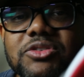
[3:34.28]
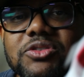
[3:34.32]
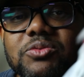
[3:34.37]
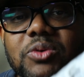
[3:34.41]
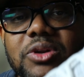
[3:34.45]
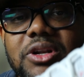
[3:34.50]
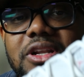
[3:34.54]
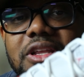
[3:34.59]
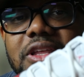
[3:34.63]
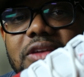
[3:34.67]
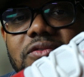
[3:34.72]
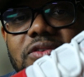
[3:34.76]
Just
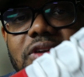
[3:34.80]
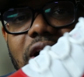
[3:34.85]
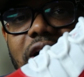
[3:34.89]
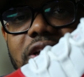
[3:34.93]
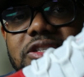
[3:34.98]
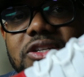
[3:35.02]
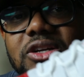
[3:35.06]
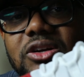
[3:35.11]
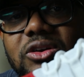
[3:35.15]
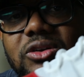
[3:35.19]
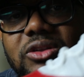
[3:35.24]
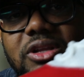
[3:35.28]
wanted to give you guys
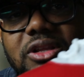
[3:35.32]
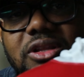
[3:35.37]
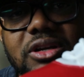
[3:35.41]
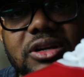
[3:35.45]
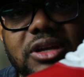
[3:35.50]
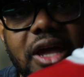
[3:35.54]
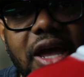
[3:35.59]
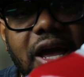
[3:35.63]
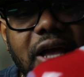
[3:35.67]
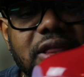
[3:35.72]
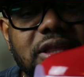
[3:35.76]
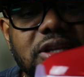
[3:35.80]
an early
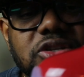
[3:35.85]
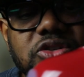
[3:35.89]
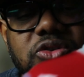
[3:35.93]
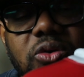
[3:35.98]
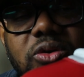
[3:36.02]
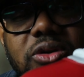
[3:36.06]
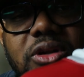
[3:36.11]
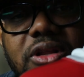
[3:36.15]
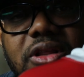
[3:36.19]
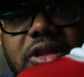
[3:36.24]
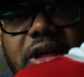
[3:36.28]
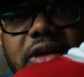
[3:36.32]
look at the
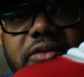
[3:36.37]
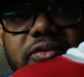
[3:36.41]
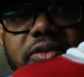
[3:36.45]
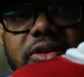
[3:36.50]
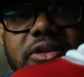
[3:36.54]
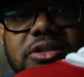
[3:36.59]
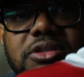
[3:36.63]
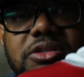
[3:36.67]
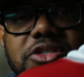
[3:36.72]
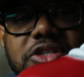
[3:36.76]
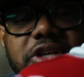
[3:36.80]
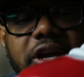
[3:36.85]
Jordan
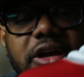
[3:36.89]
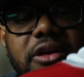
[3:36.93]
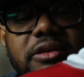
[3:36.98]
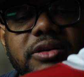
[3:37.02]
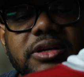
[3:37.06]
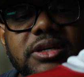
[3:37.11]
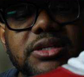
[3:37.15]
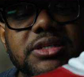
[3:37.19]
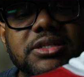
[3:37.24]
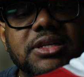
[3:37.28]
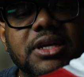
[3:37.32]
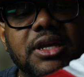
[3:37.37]
11
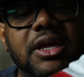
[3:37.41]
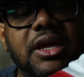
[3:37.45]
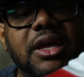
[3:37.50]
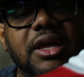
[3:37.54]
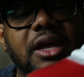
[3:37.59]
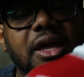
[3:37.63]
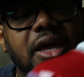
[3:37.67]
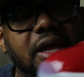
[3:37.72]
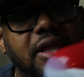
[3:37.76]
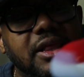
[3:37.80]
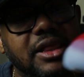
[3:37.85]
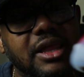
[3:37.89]
cherries.
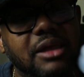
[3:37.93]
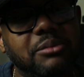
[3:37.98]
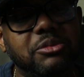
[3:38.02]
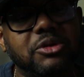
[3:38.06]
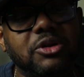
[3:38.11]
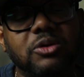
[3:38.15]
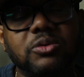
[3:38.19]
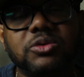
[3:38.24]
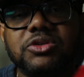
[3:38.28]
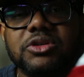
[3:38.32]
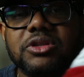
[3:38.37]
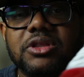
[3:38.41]
Let me
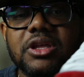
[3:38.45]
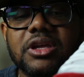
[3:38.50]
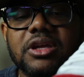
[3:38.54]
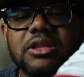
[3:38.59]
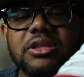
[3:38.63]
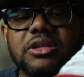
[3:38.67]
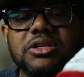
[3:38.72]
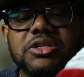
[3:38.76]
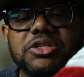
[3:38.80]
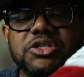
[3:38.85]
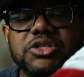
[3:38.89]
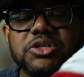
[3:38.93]
know what you think of
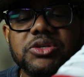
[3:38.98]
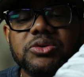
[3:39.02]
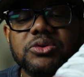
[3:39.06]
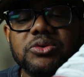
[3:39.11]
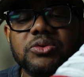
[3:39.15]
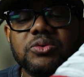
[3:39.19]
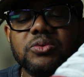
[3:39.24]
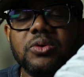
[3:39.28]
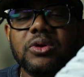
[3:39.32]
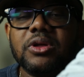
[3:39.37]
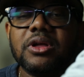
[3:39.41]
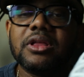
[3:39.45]
this
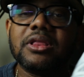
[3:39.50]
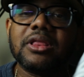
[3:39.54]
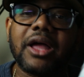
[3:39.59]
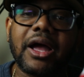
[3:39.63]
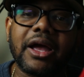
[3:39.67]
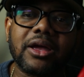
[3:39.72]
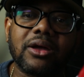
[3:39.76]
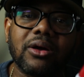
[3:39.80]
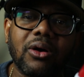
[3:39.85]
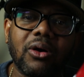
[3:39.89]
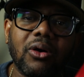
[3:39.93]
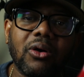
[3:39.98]
shoe.
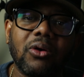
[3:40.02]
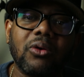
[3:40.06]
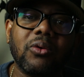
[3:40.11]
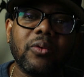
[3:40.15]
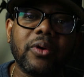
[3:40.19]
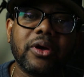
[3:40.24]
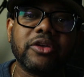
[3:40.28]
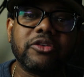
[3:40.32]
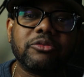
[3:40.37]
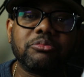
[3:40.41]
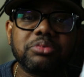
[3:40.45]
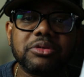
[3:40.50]
Like
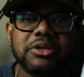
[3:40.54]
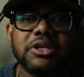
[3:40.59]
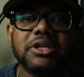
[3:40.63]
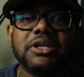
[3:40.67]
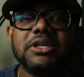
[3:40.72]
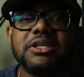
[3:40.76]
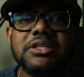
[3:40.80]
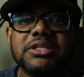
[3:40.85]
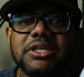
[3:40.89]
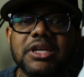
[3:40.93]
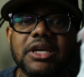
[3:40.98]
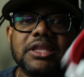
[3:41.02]
always,
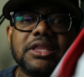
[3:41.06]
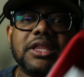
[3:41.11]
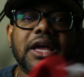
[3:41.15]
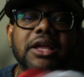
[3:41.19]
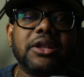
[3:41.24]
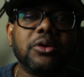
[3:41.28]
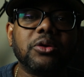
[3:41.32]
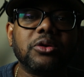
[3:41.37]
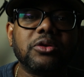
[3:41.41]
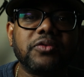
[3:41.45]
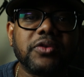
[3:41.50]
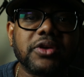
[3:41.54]
please hit that
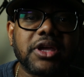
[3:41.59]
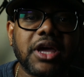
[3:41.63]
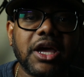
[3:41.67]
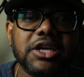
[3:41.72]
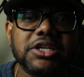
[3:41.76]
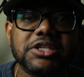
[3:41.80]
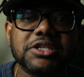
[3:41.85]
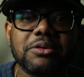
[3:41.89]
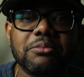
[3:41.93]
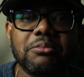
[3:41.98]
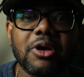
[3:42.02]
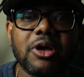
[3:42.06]

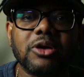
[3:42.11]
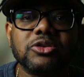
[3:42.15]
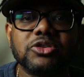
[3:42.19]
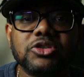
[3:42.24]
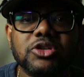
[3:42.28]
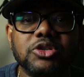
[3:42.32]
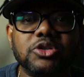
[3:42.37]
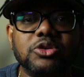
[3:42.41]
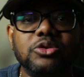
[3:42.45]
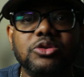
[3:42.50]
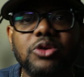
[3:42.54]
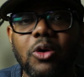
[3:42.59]
notification bell so
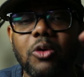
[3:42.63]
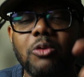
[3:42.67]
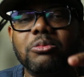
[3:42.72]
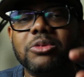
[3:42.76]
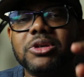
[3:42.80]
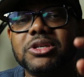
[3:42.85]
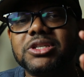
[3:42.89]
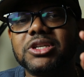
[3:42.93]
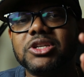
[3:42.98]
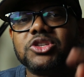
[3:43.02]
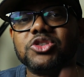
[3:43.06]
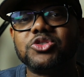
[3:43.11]
you don't
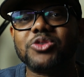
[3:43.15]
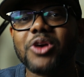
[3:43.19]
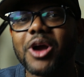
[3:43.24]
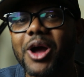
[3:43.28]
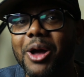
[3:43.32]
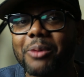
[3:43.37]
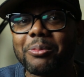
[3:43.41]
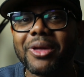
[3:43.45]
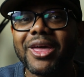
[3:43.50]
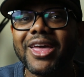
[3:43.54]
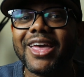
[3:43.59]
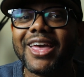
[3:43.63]
miss a
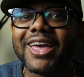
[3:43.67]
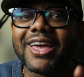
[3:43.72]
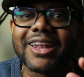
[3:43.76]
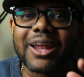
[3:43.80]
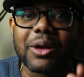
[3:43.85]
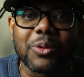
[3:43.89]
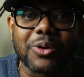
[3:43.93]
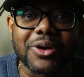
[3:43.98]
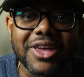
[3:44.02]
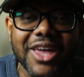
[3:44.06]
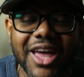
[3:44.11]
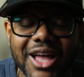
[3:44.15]
drop. And I
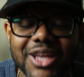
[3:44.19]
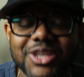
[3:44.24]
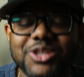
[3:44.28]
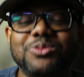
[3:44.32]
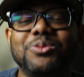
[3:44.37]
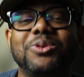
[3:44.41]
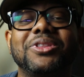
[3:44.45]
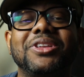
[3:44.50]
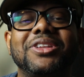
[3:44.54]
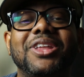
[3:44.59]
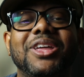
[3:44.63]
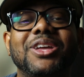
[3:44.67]
will catch you
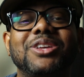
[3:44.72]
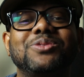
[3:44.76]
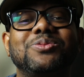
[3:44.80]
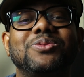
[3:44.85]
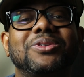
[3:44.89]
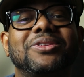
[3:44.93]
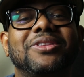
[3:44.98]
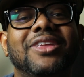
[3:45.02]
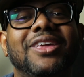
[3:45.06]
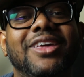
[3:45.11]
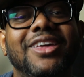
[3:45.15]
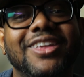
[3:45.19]
on the next
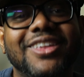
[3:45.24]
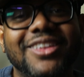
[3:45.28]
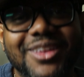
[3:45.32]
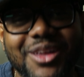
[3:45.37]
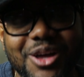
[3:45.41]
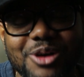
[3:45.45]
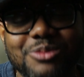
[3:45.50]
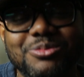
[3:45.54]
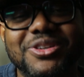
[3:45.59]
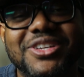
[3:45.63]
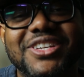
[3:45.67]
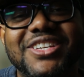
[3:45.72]
one.
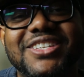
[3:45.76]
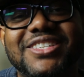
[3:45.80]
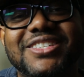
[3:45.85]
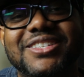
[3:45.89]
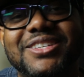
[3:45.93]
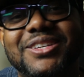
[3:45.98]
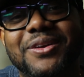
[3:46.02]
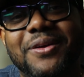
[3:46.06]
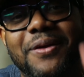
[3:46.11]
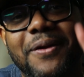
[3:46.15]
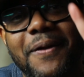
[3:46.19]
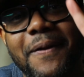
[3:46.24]
Y'all be
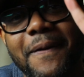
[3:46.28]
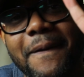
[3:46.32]
easy.